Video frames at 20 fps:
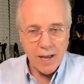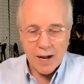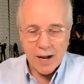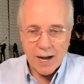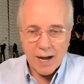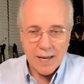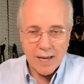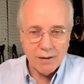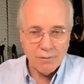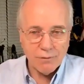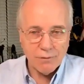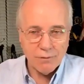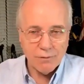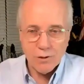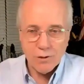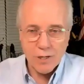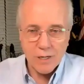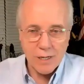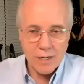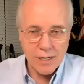I have
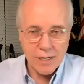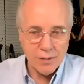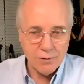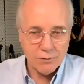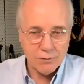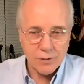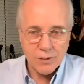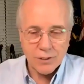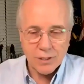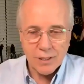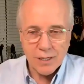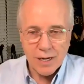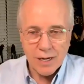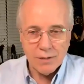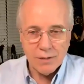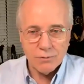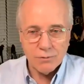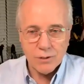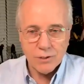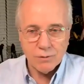heard hundreds and
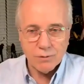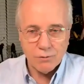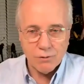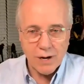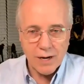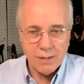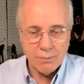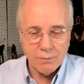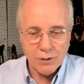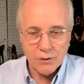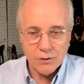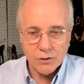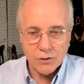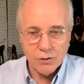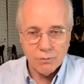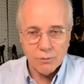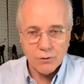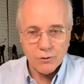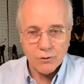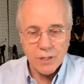hundreds of Kratom
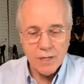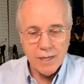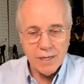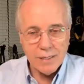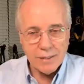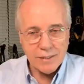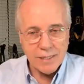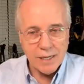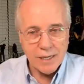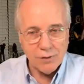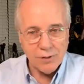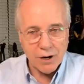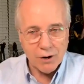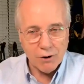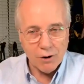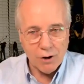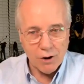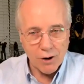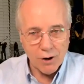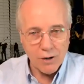consumers tell
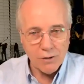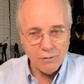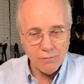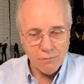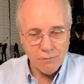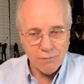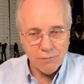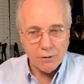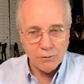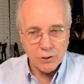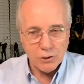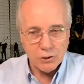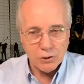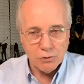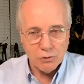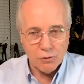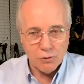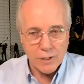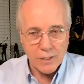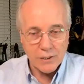their heartfelt
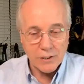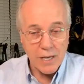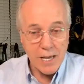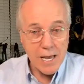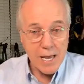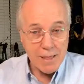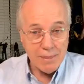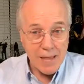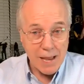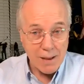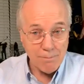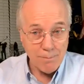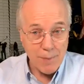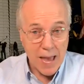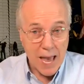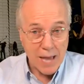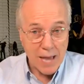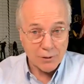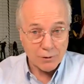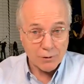stories. They
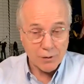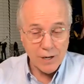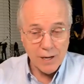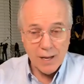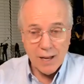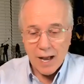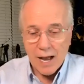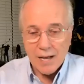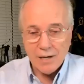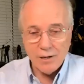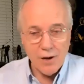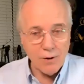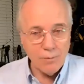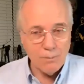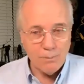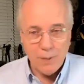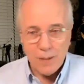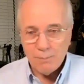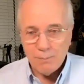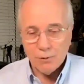matter. I know
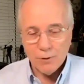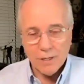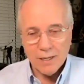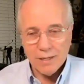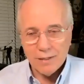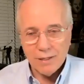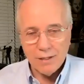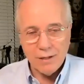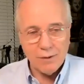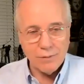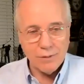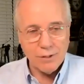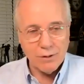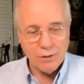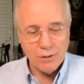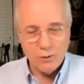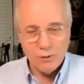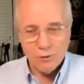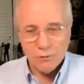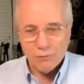people get, you know,
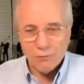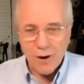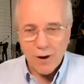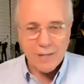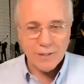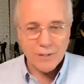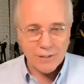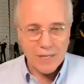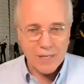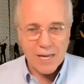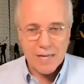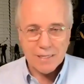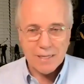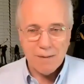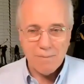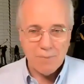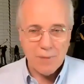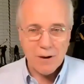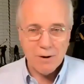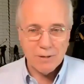you're afraid to stand
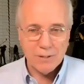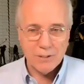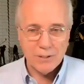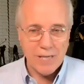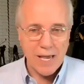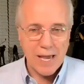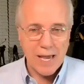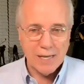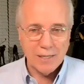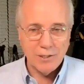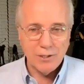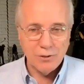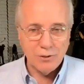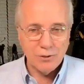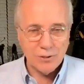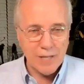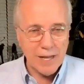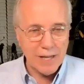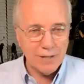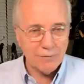up there and say it. You, know, you
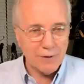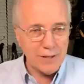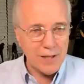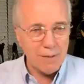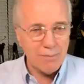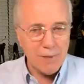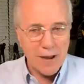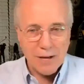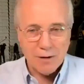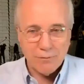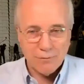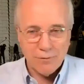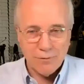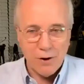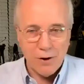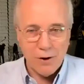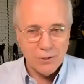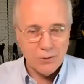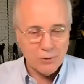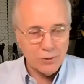stand in front of that
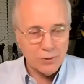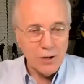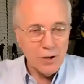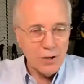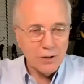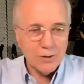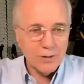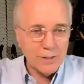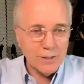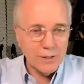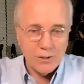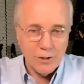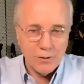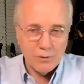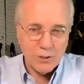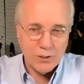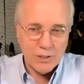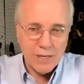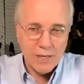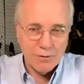microphone and you're, you, know,
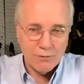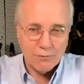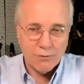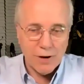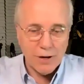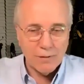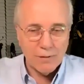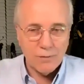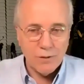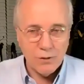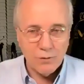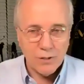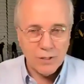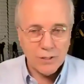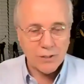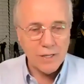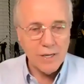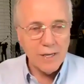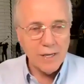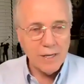you see in front of you
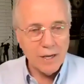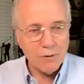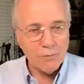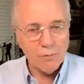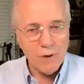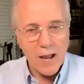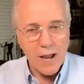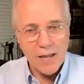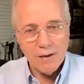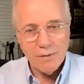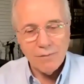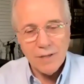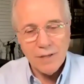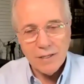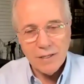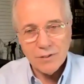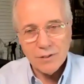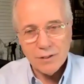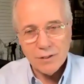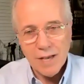this array of
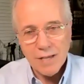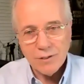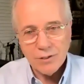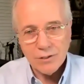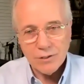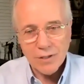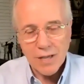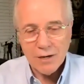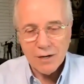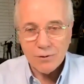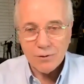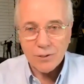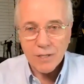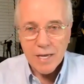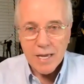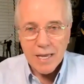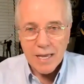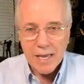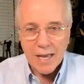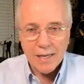these legislators,
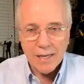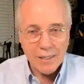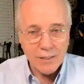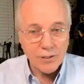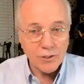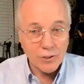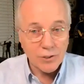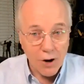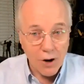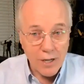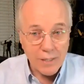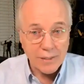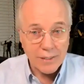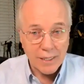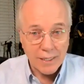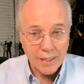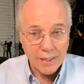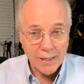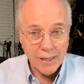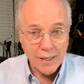and it's
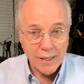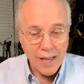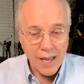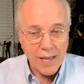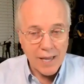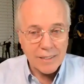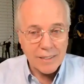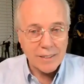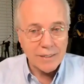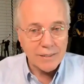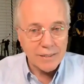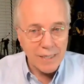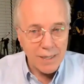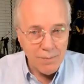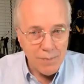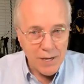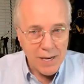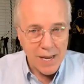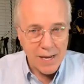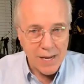daunting and it's
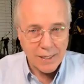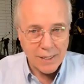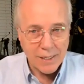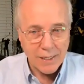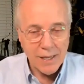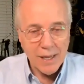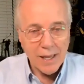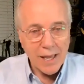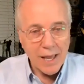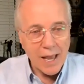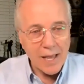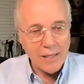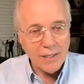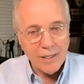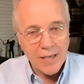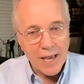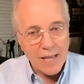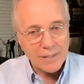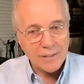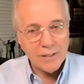intimidating. And
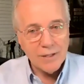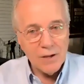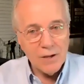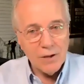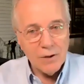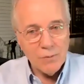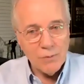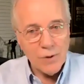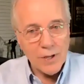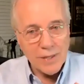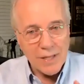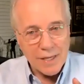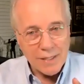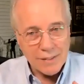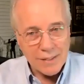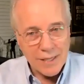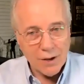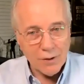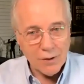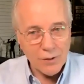yet, when they
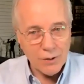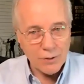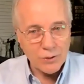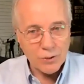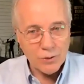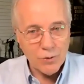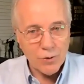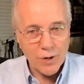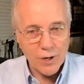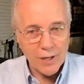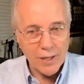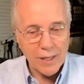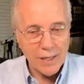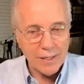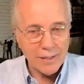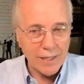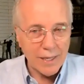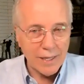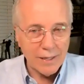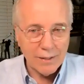tell their story,
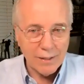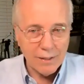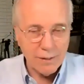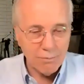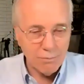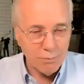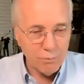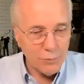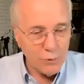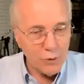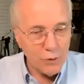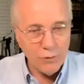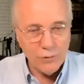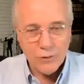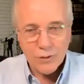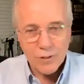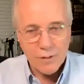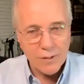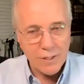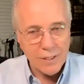it, it
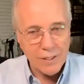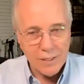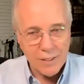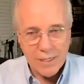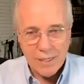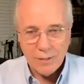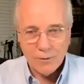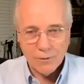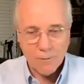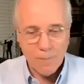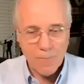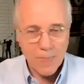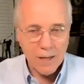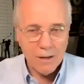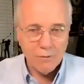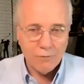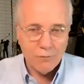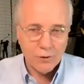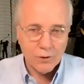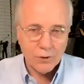moves the needle
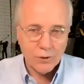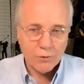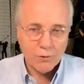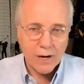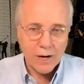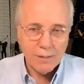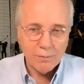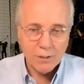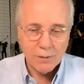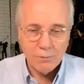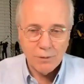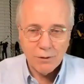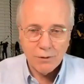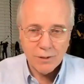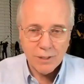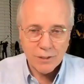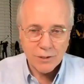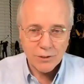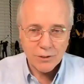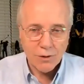for the Kratom
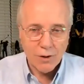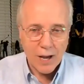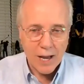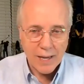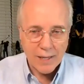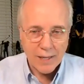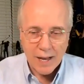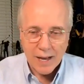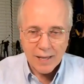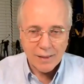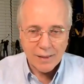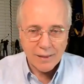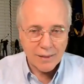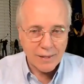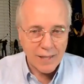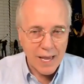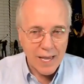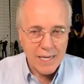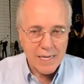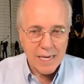community. So I, I
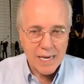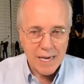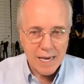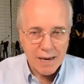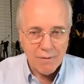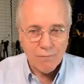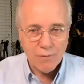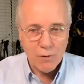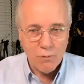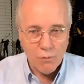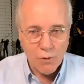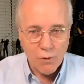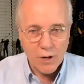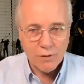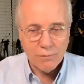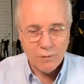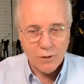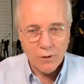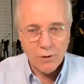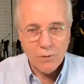thank every one
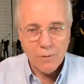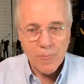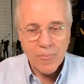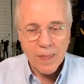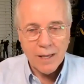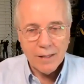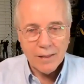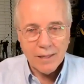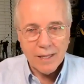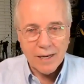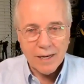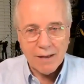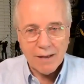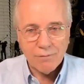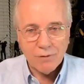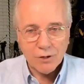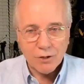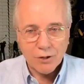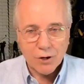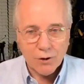of you that
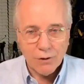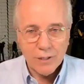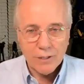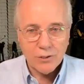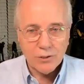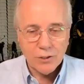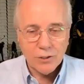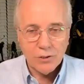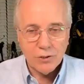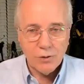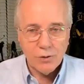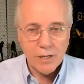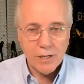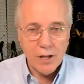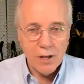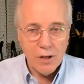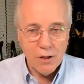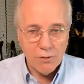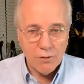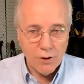have the courage to do it,
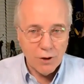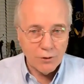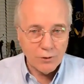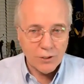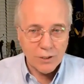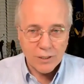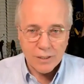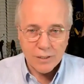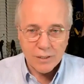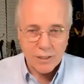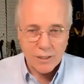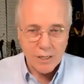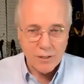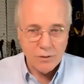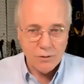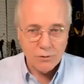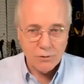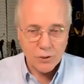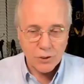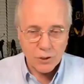those that
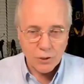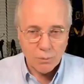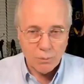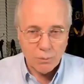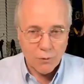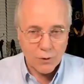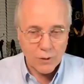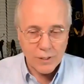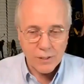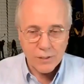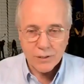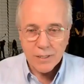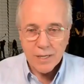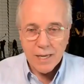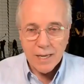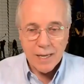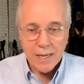continue to support us.